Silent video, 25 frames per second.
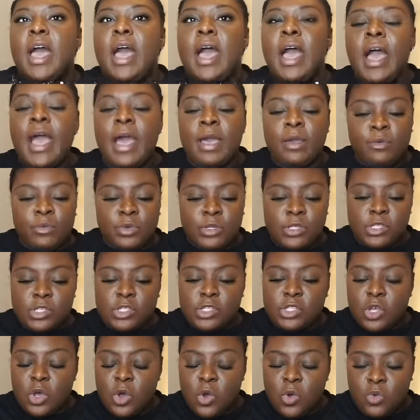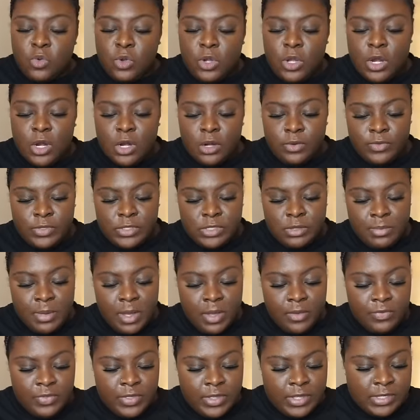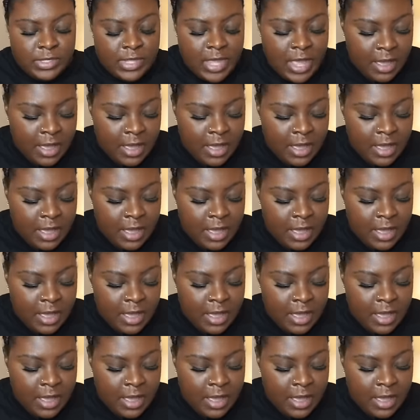I was so nervous about this.